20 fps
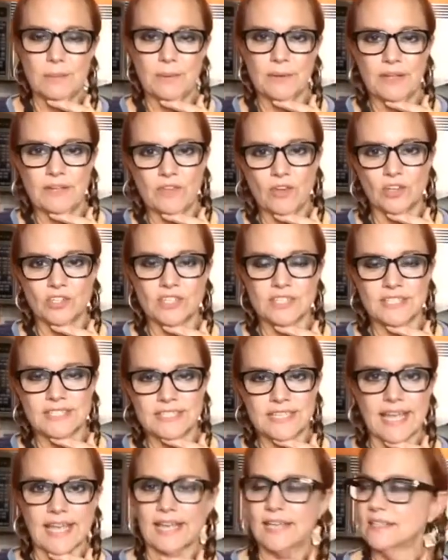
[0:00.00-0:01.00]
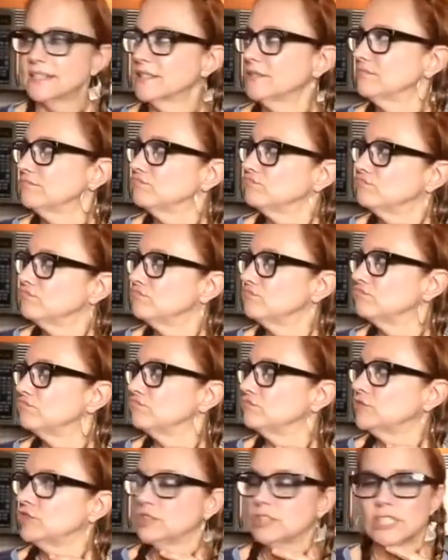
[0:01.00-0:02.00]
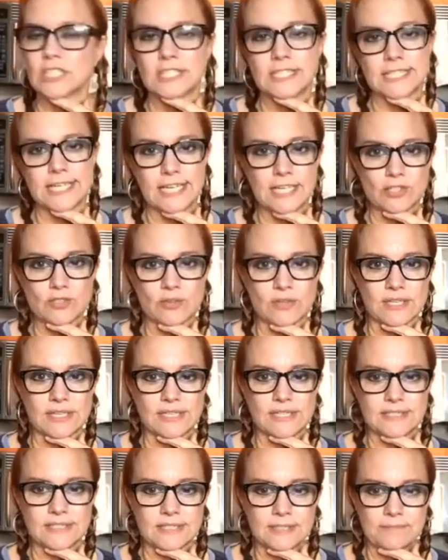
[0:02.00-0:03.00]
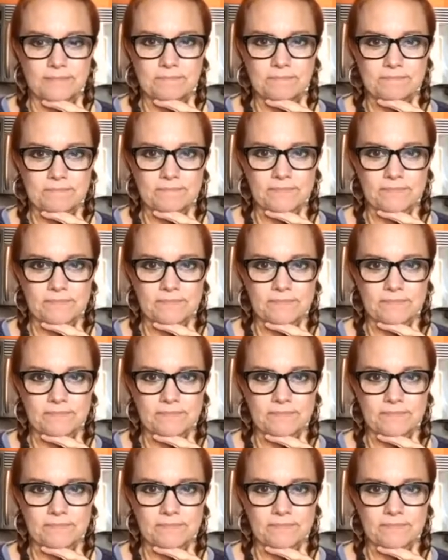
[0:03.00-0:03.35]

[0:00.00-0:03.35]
And I'm gonna give y'all just a second to answer these.